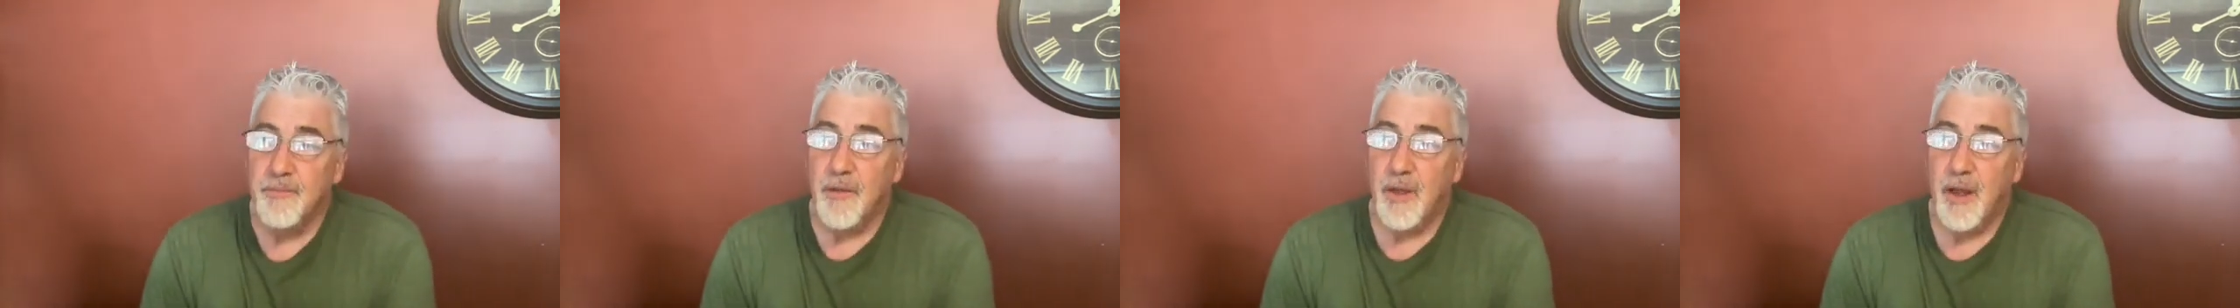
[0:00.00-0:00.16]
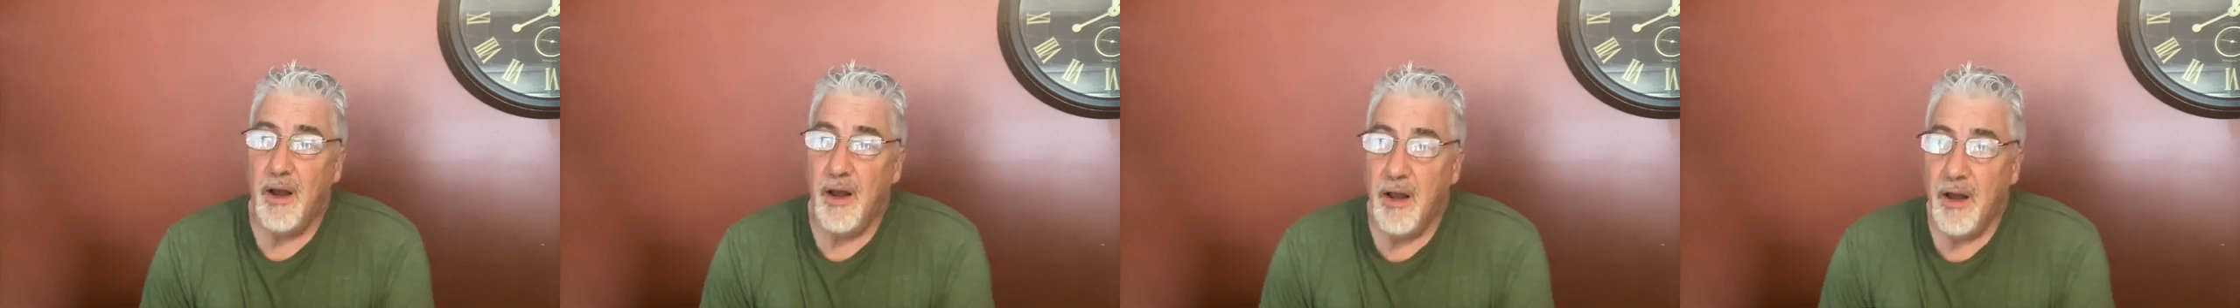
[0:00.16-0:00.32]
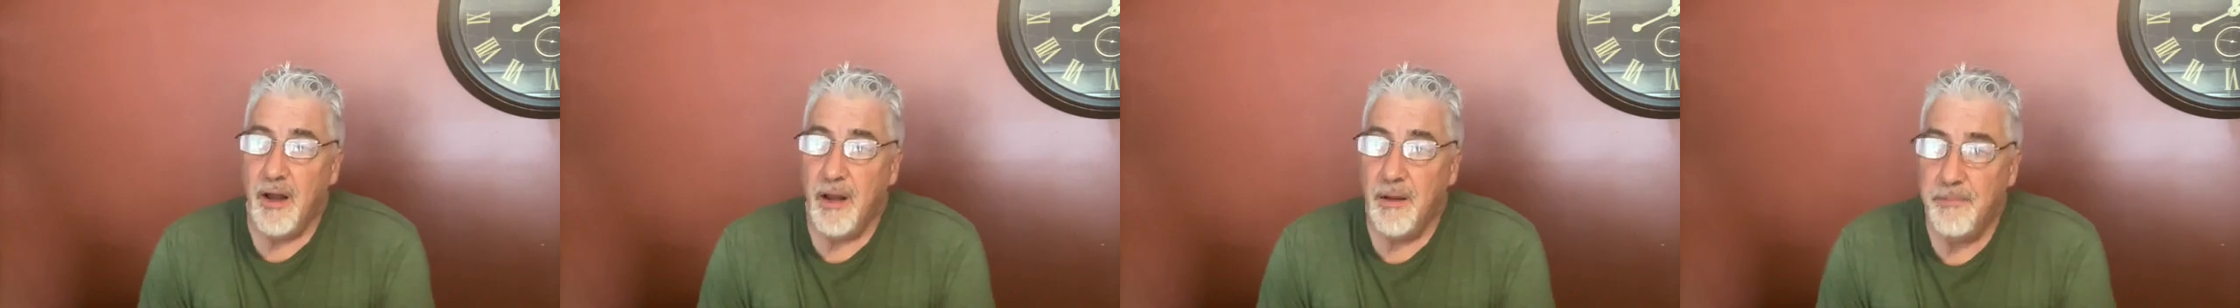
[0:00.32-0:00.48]

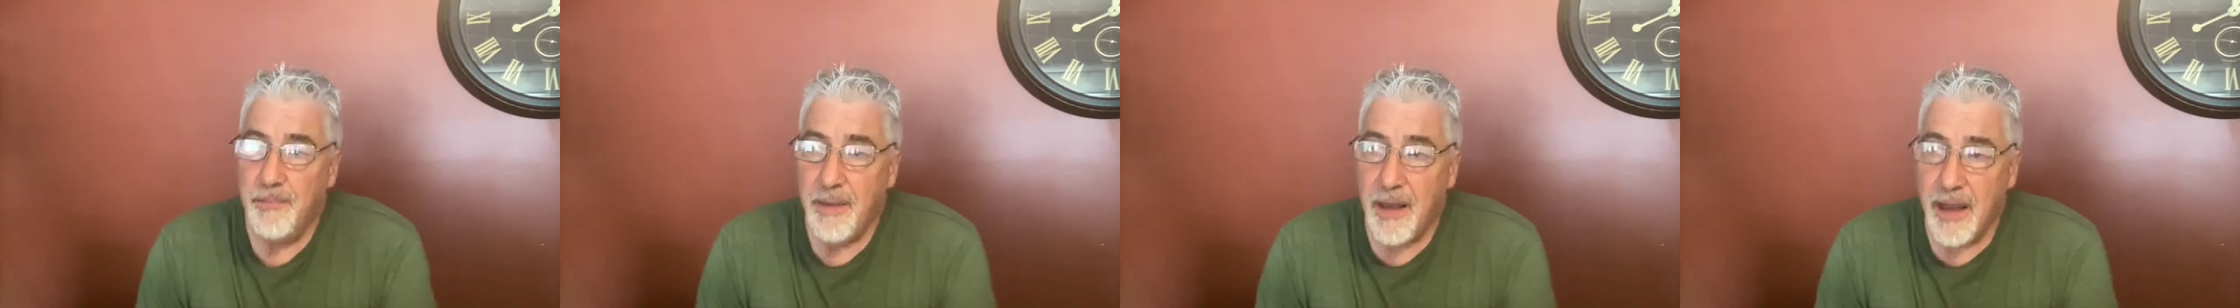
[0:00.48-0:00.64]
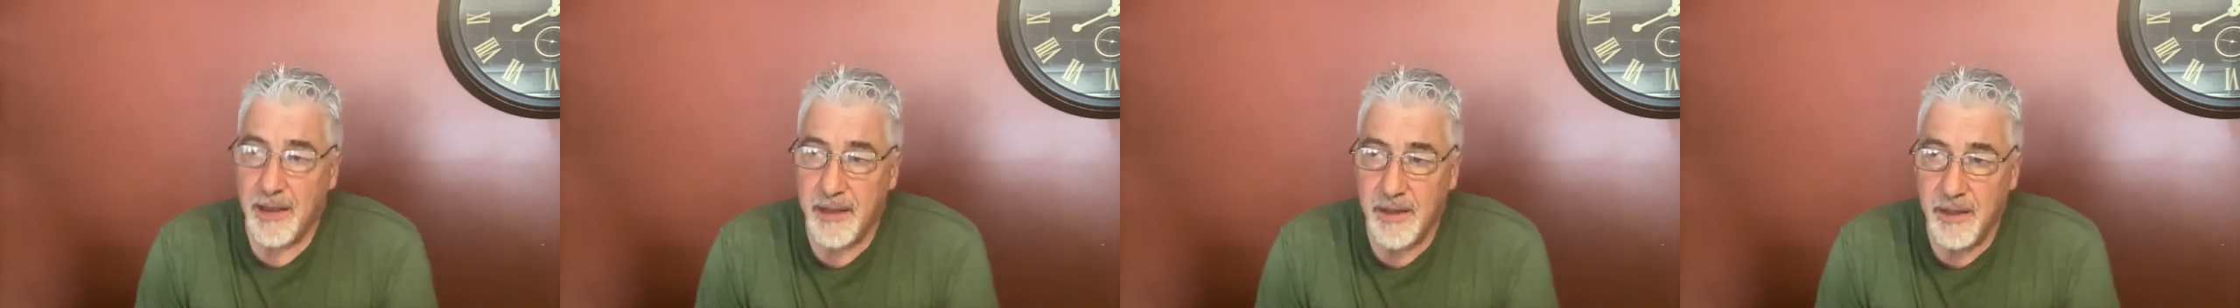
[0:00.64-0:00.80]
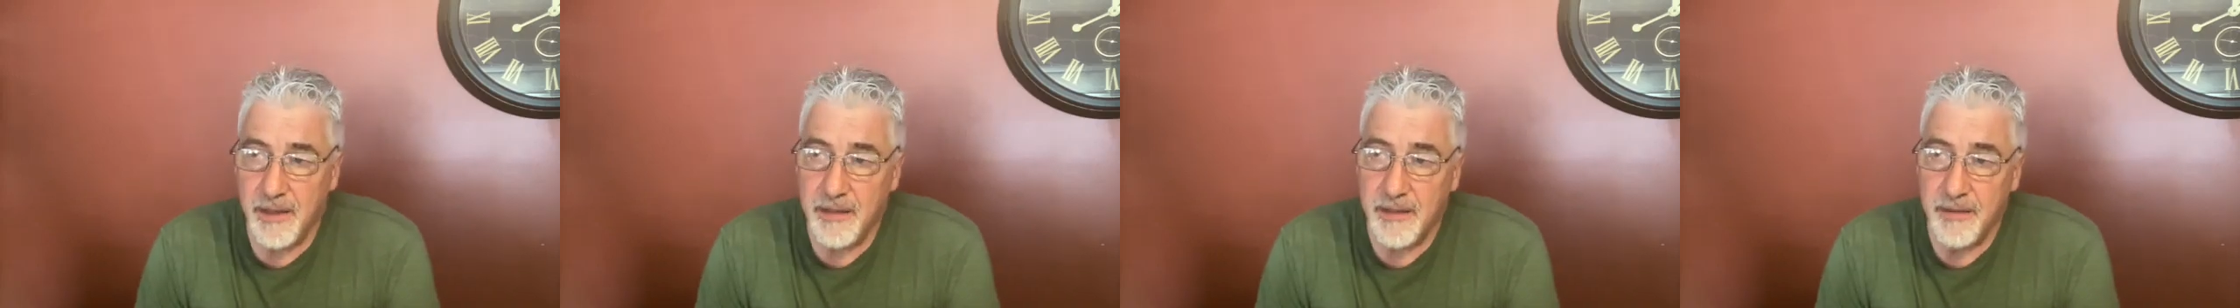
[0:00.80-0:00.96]
uh,
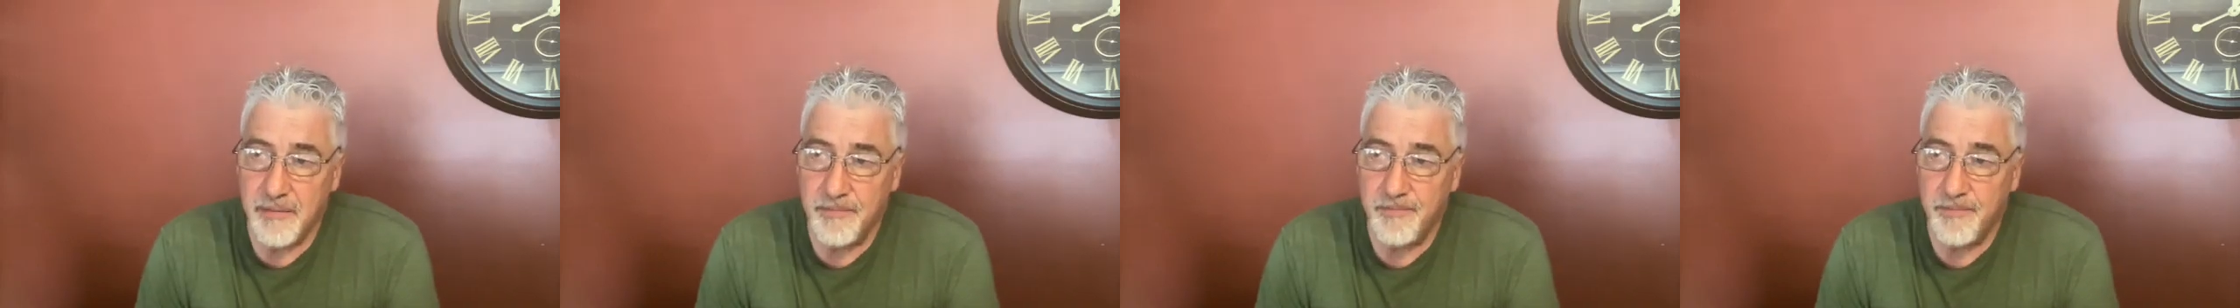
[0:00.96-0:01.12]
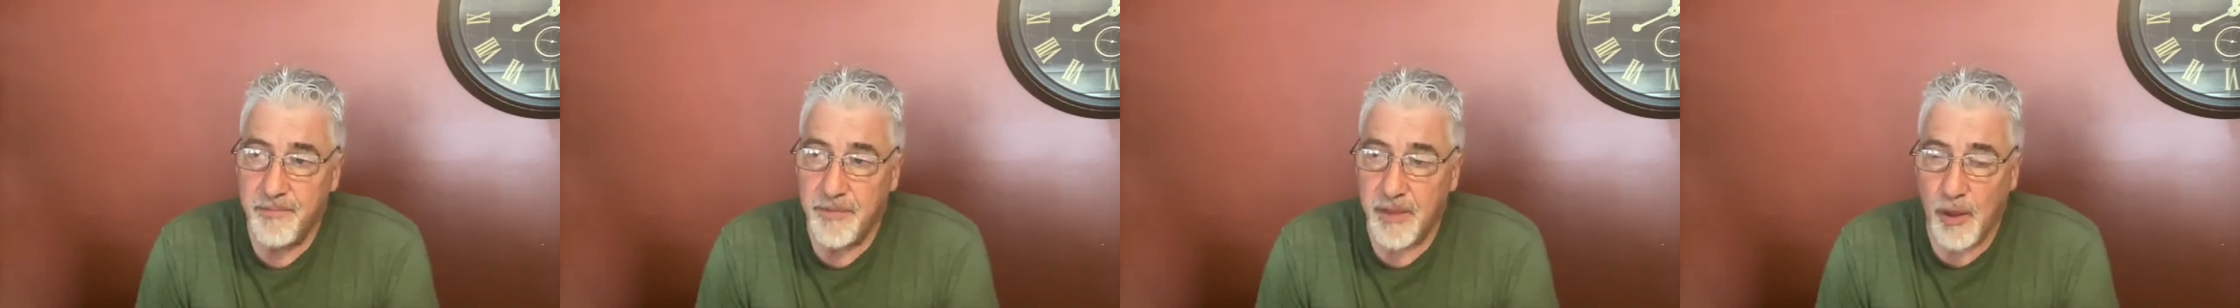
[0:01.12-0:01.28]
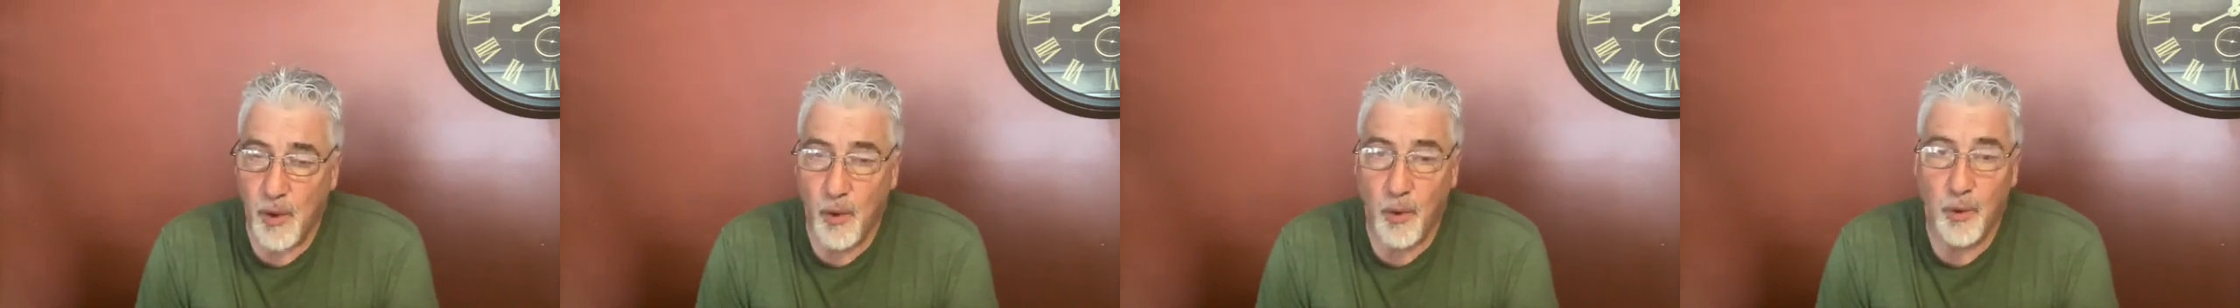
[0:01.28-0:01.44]
back in
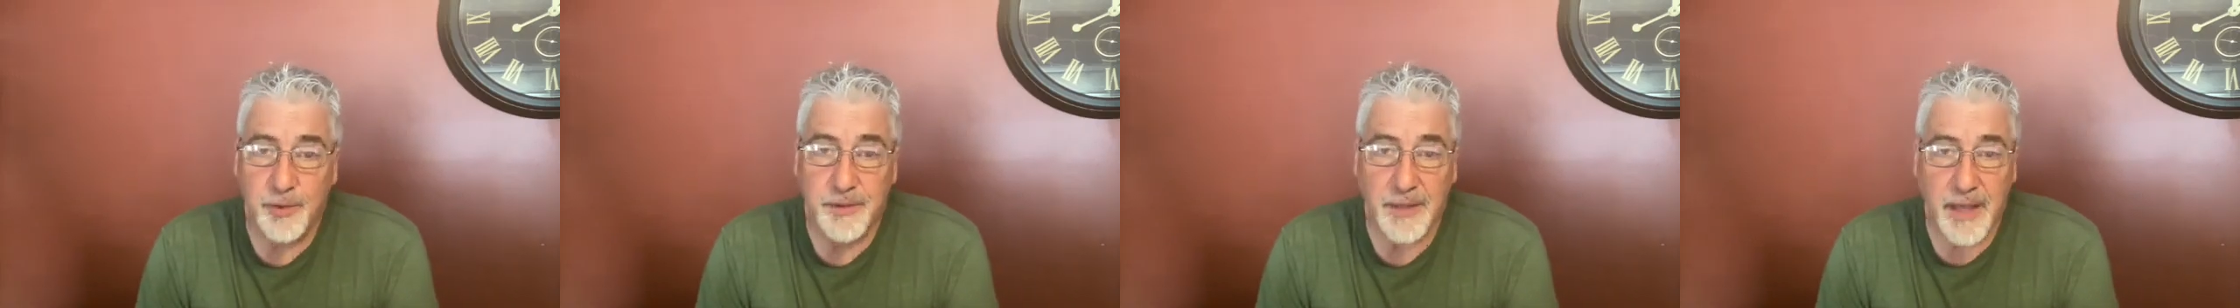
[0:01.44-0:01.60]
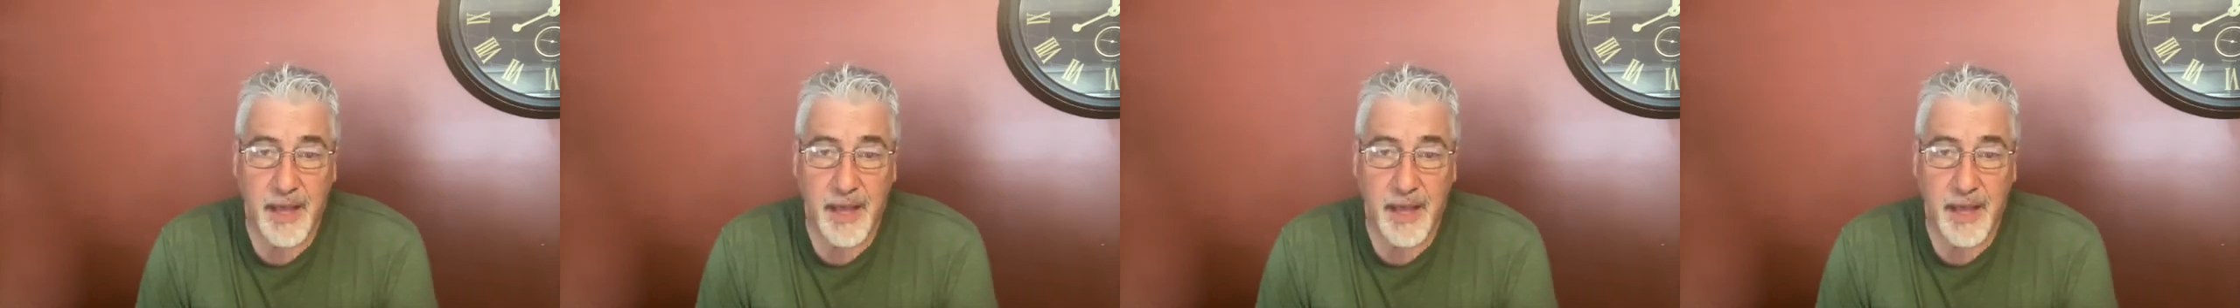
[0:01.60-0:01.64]
the old